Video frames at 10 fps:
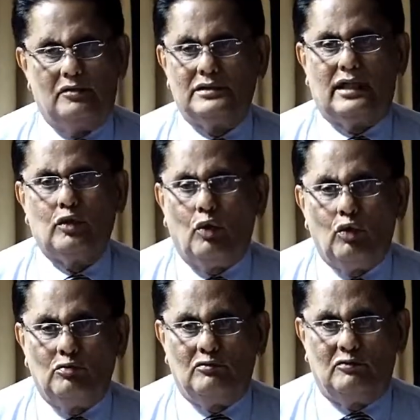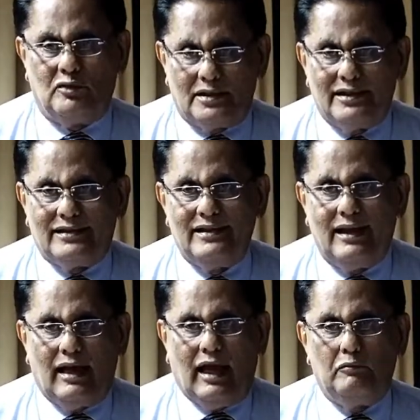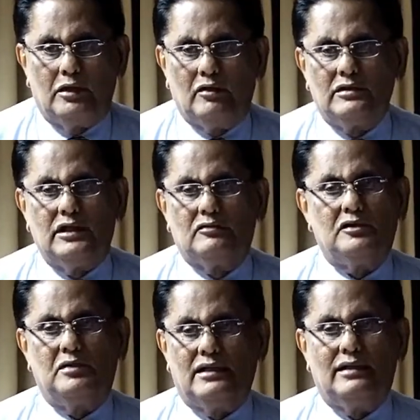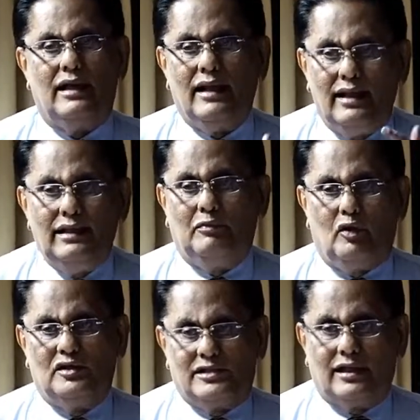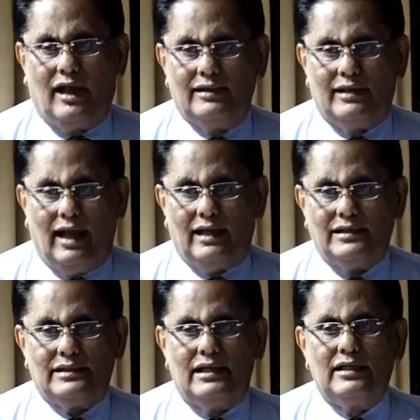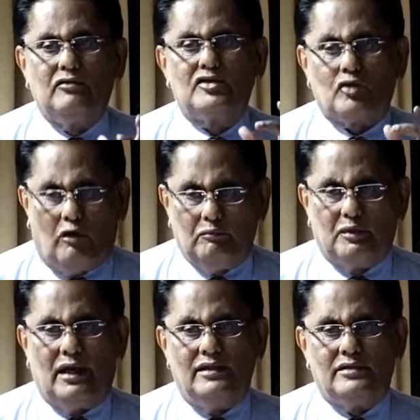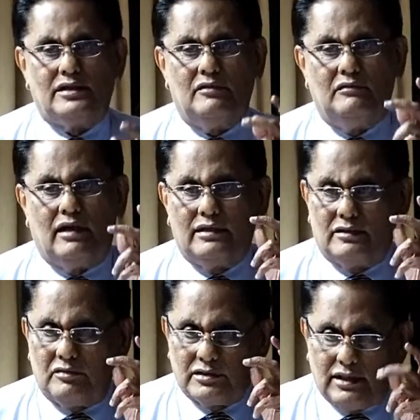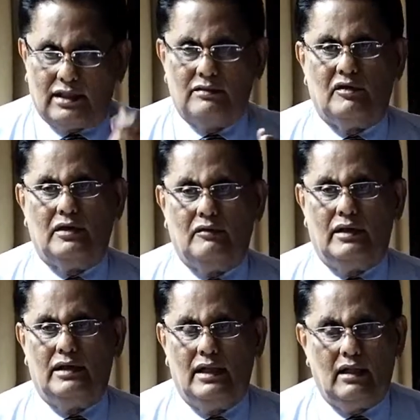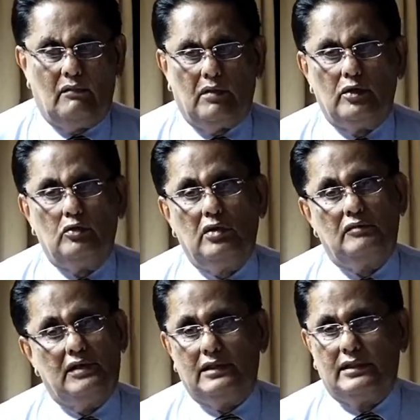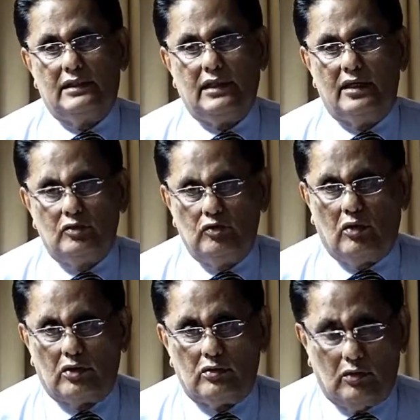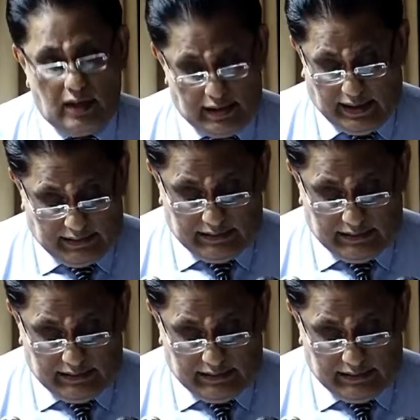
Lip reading: at home with it because it was better than any policy guidelines, and it was comprehensive, and it was done very well by whoever did it, I do not know, and it